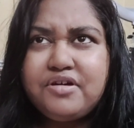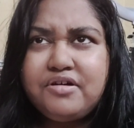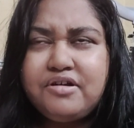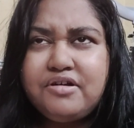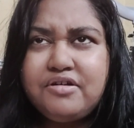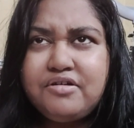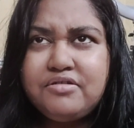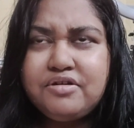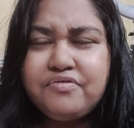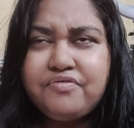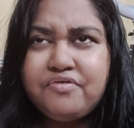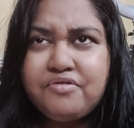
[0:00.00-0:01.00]
3rd or
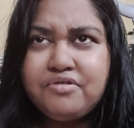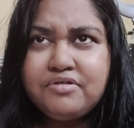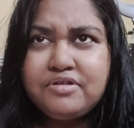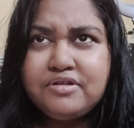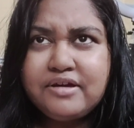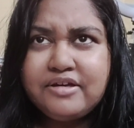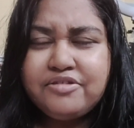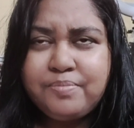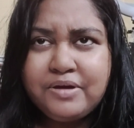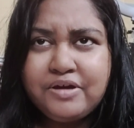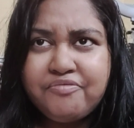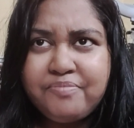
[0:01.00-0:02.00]
the 4th
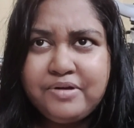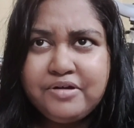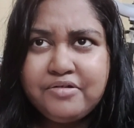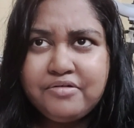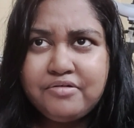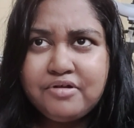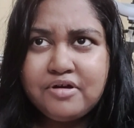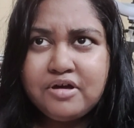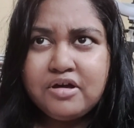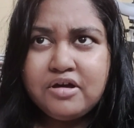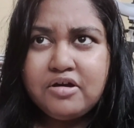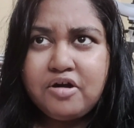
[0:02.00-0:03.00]
SPFPO
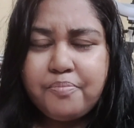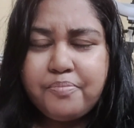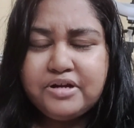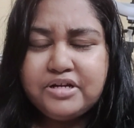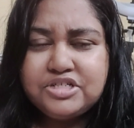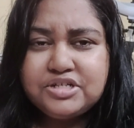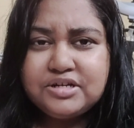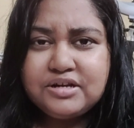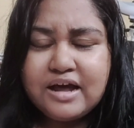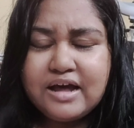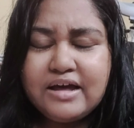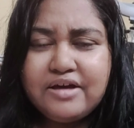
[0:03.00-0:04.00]
competition.